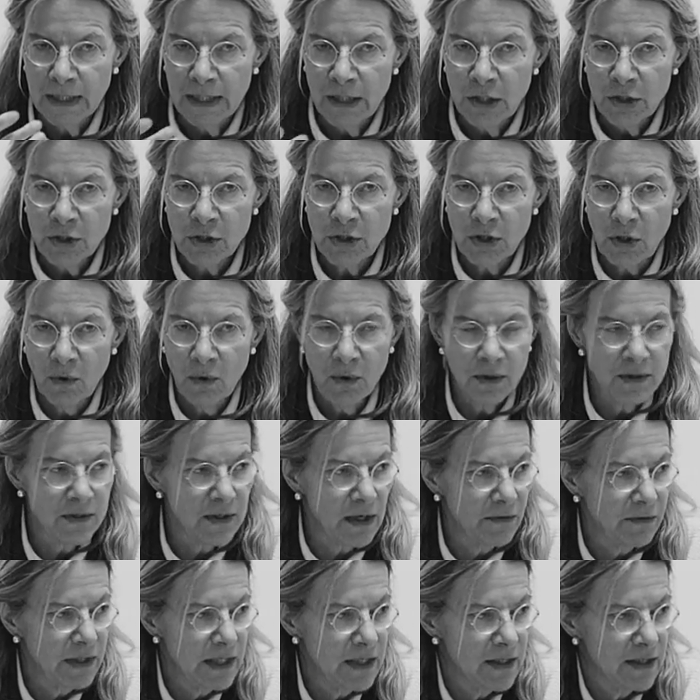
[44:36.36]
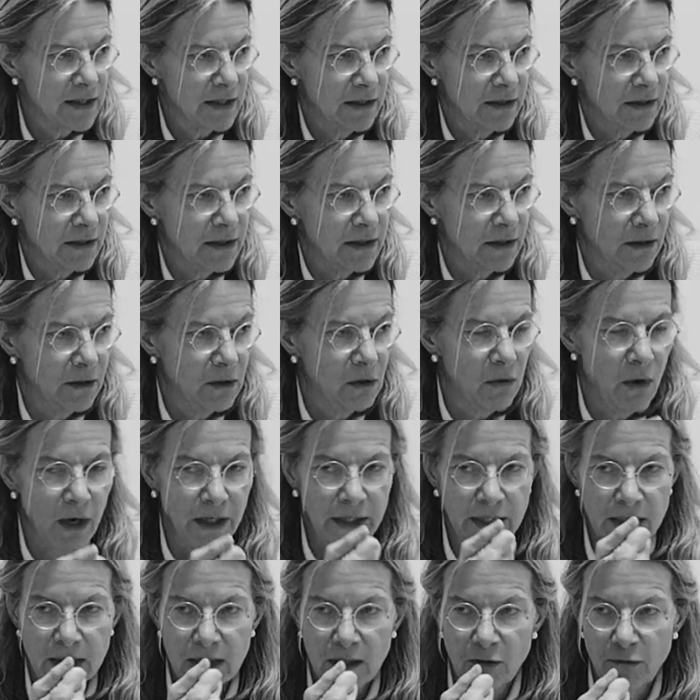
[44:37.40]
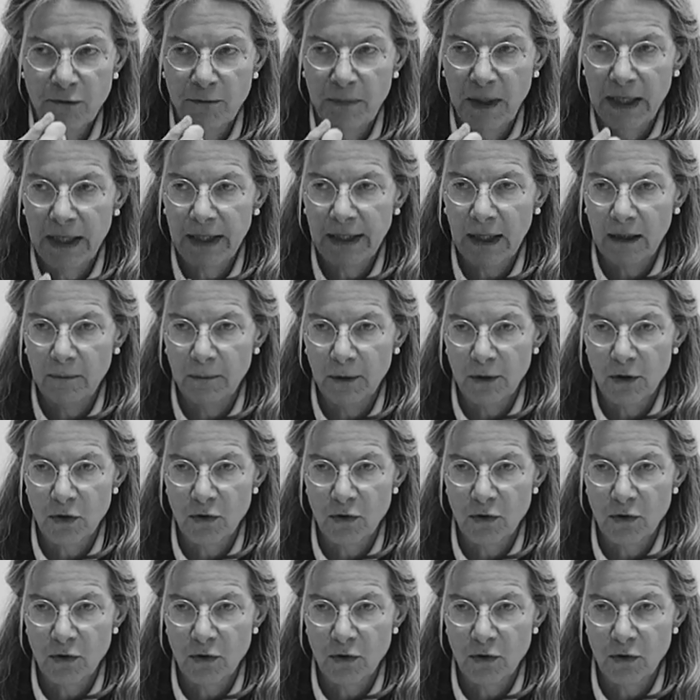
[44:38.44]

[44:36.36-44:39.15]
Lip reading: So there is the quality of being able